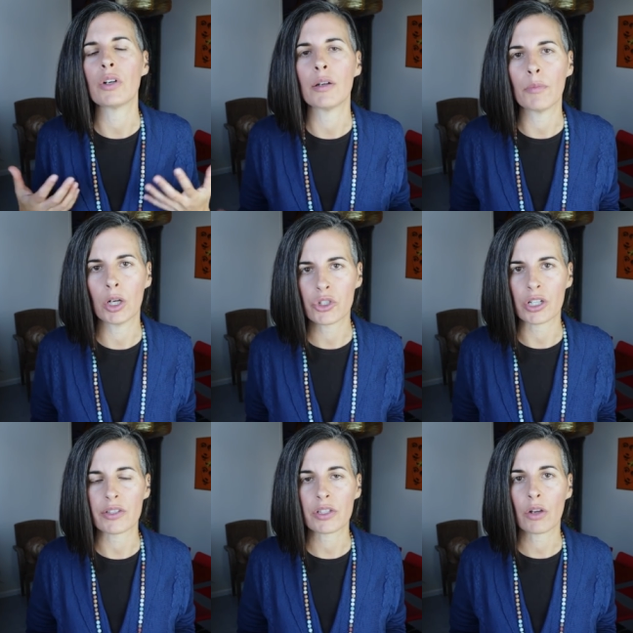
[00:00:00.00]
own
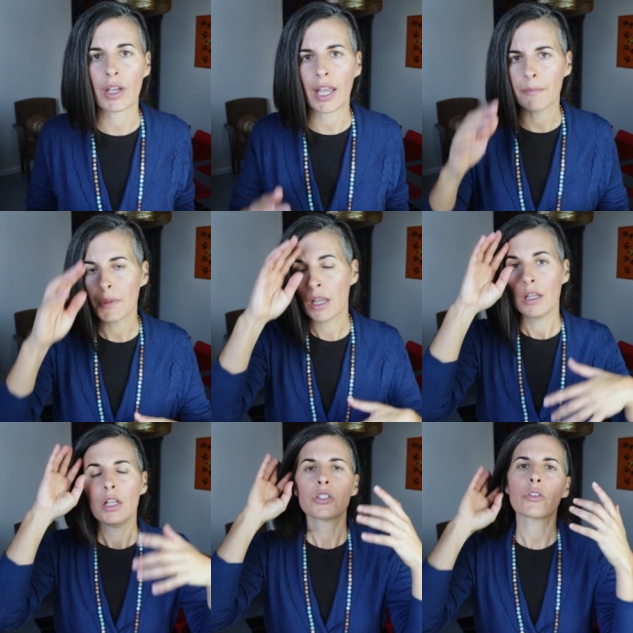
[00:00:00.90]
emotions, okay?
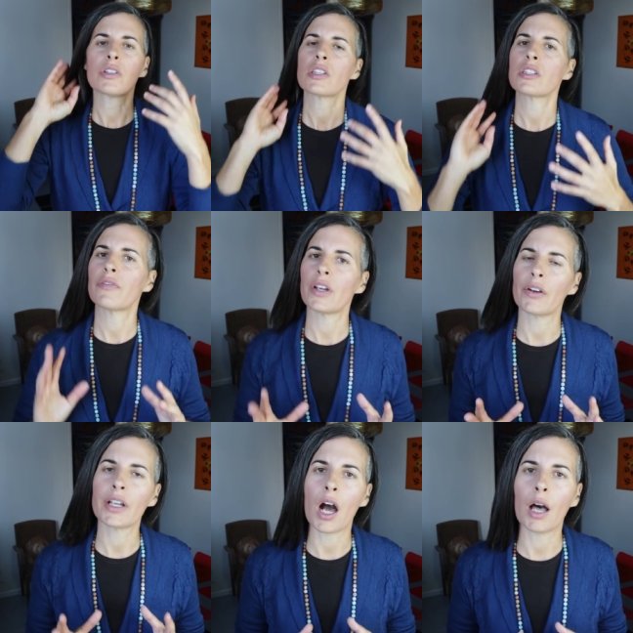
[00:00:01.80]
So this is
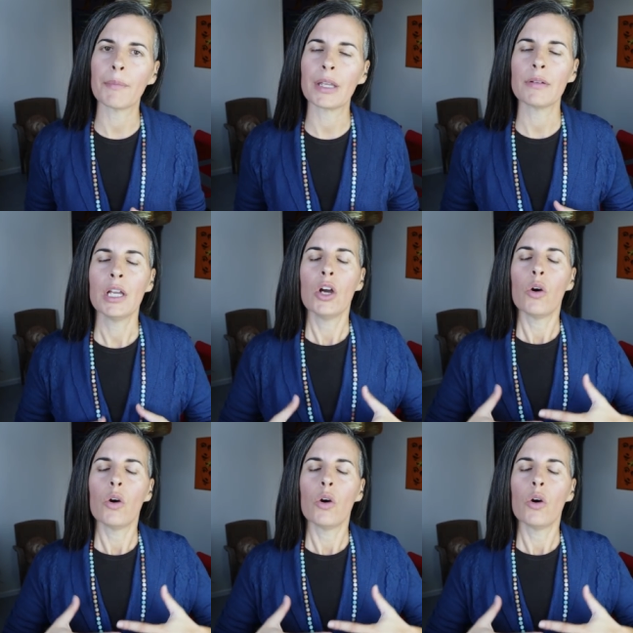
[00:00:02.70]
very common.